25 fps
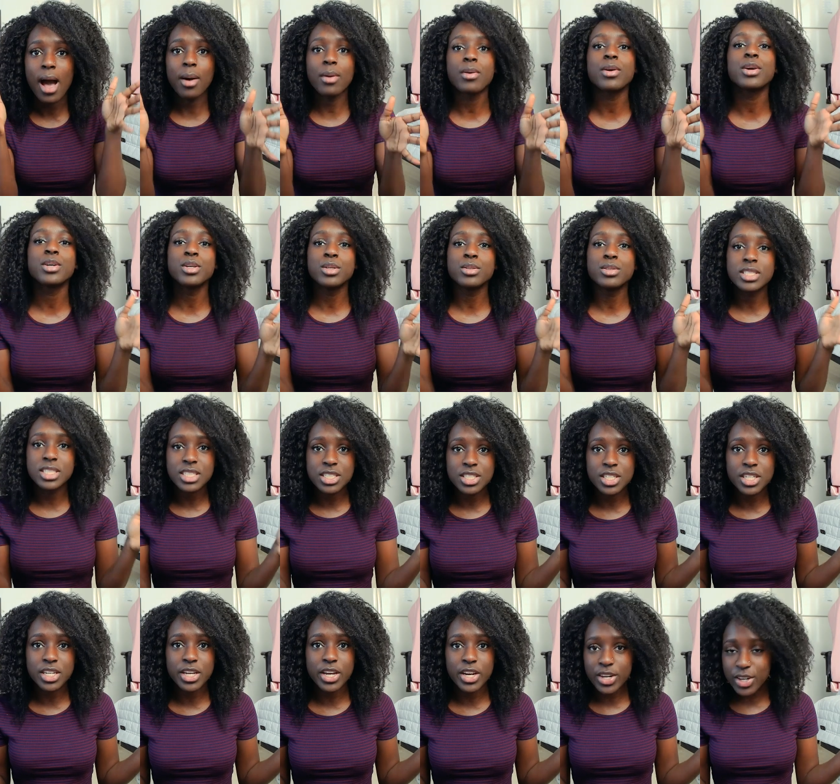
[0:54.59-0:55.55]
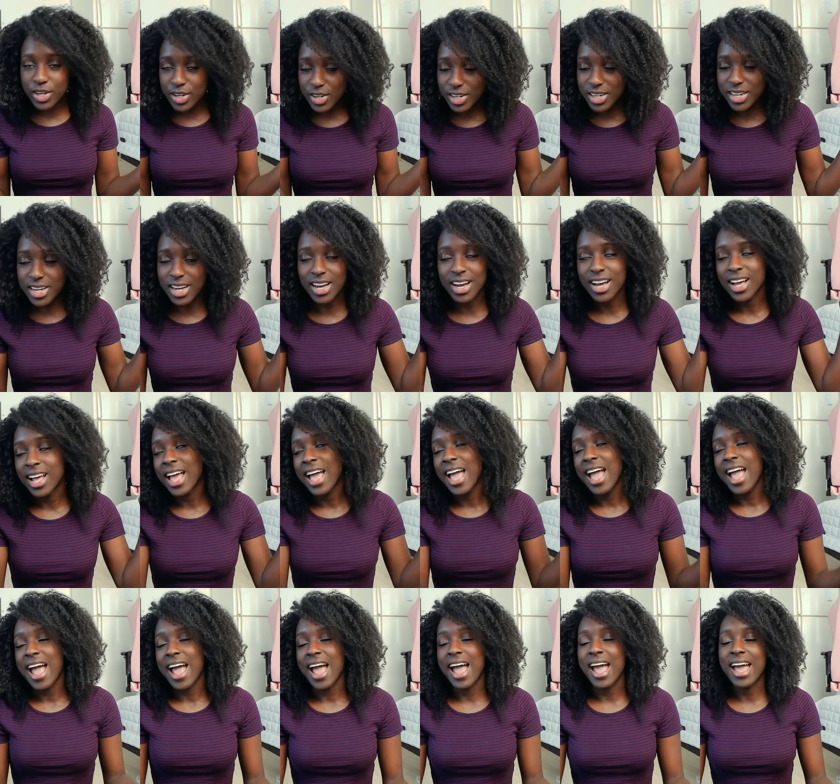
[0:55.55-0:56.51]
are you teaching in Korea?
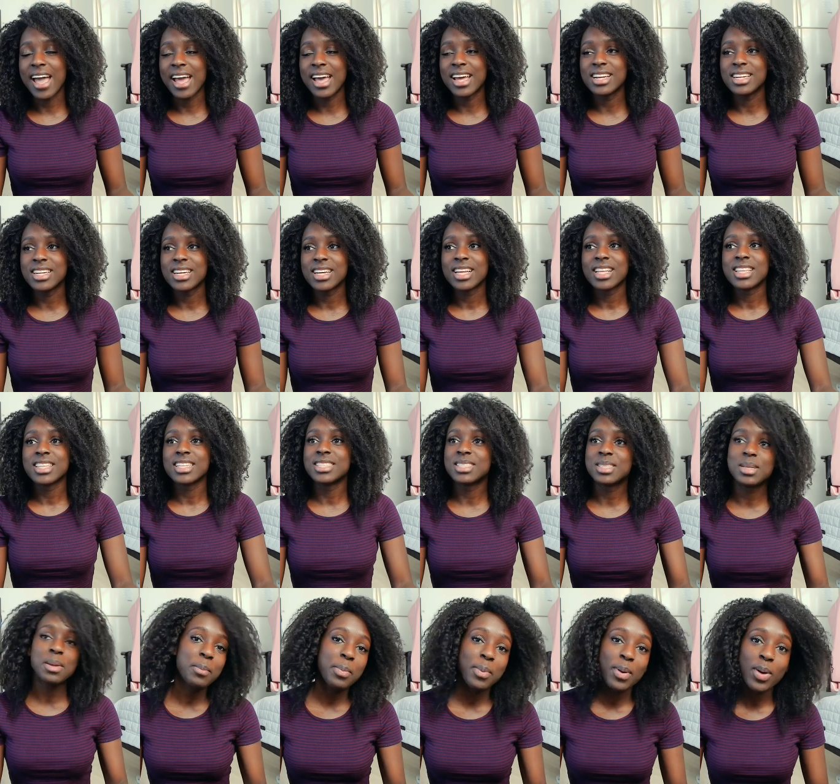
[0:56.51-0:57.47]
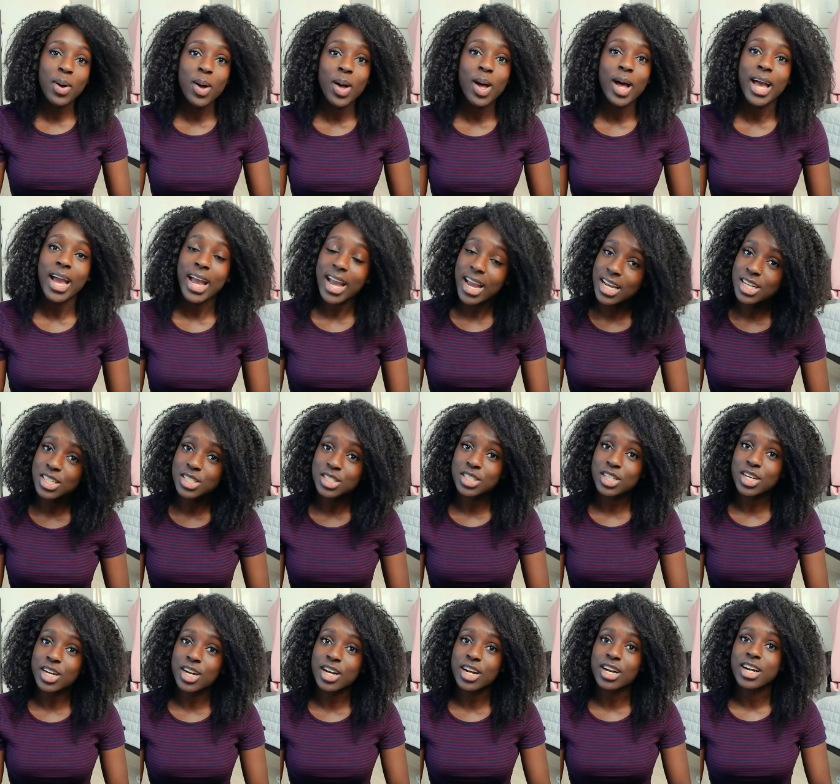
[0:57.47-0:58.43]
And the simple
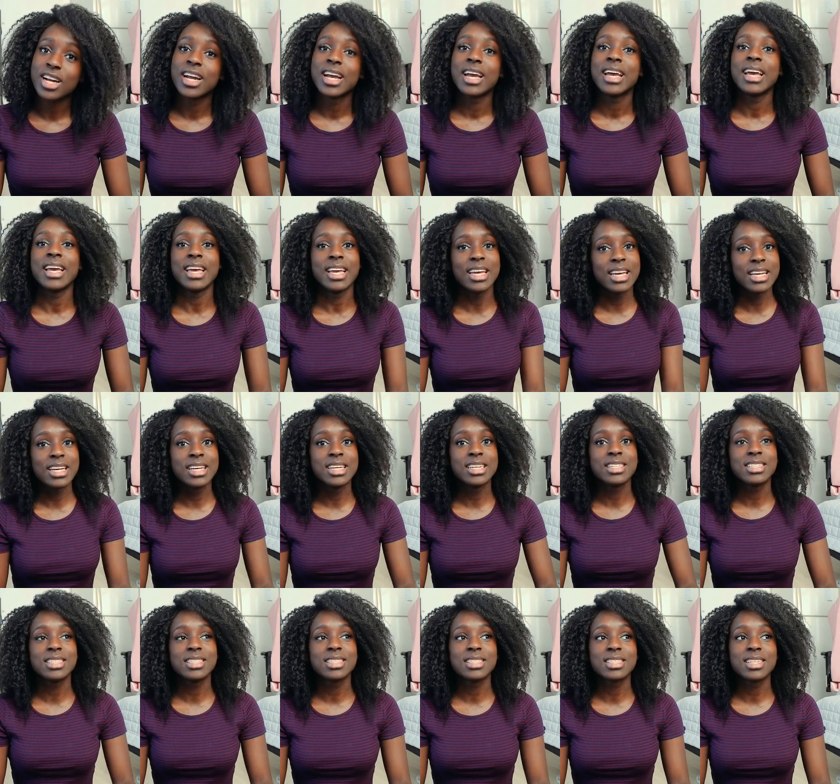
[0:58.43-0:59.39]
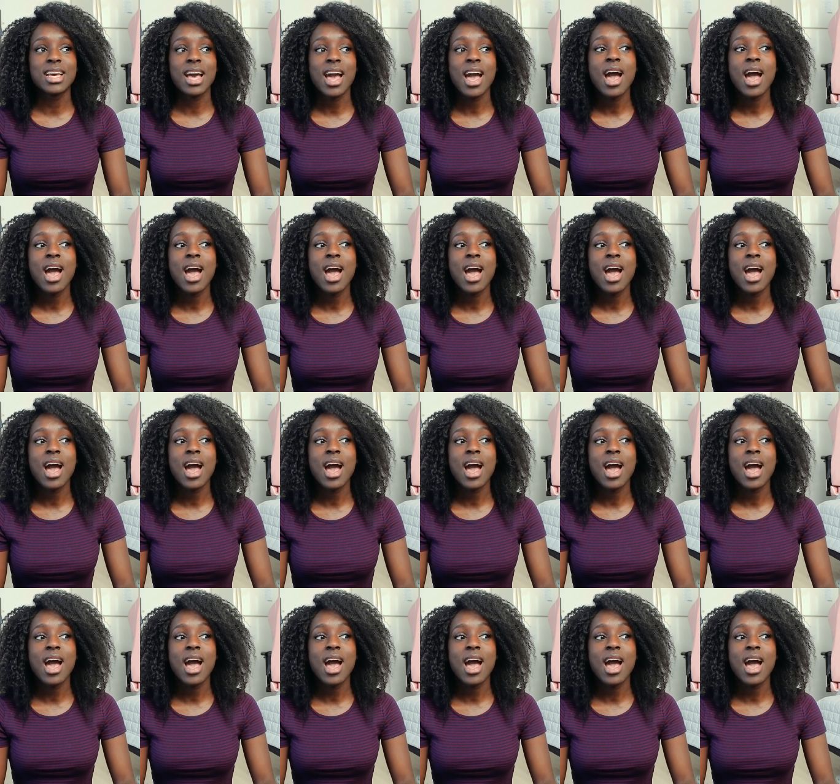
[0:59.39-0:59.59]
answer is,